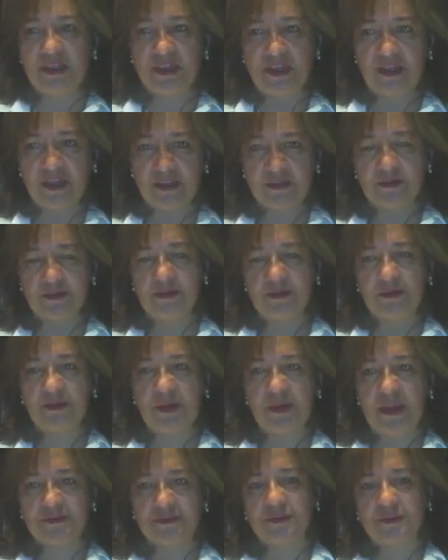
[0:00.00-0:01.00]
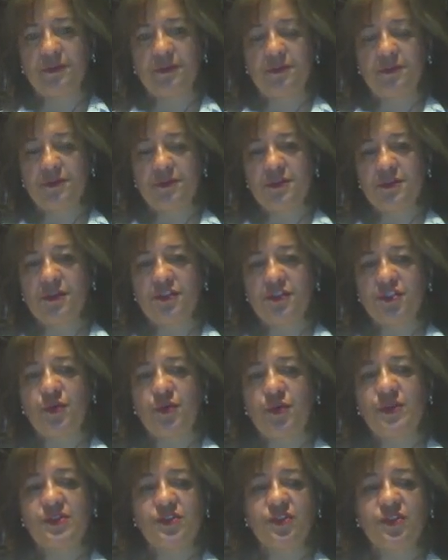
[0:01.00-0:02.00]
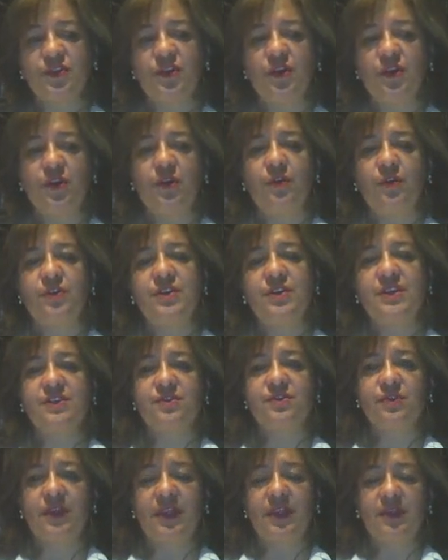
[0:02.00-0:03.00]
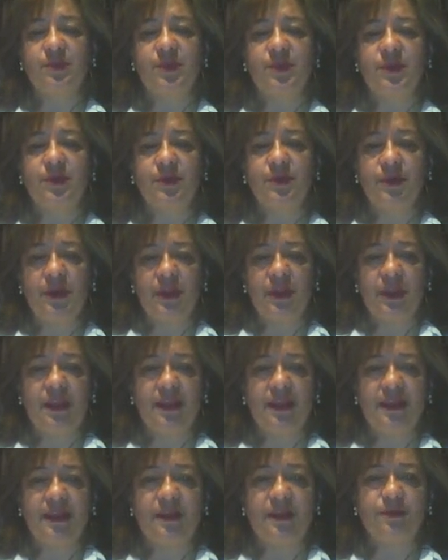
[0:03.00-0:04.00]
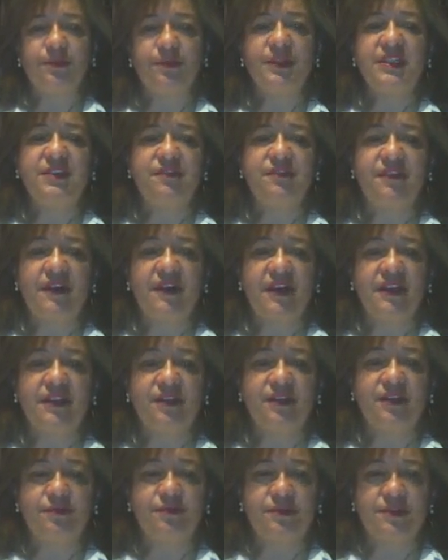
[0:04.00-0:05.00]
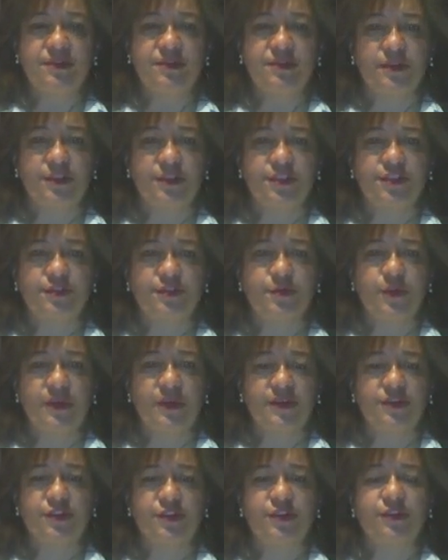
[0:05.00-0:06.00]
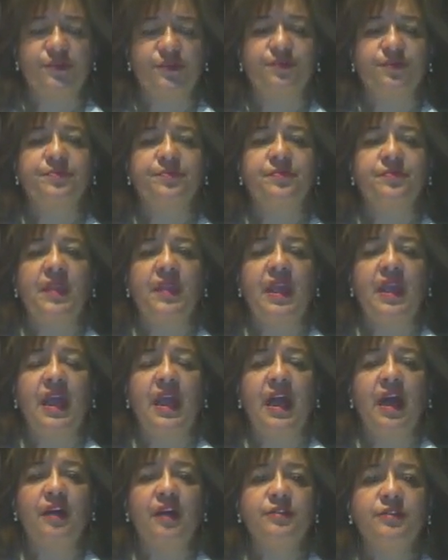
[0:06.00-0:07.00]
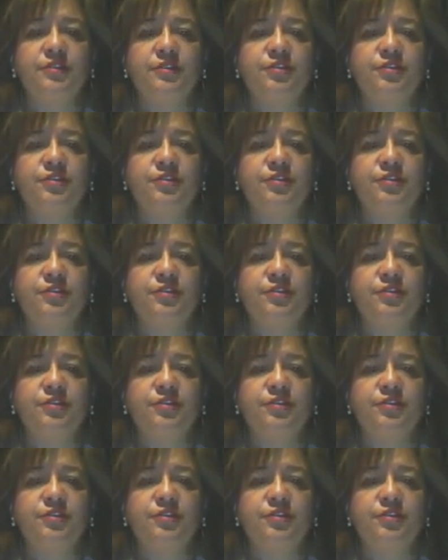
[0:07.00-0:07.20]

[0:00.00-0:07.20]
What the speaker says: either after a research question or just to help you redefine your research question. How to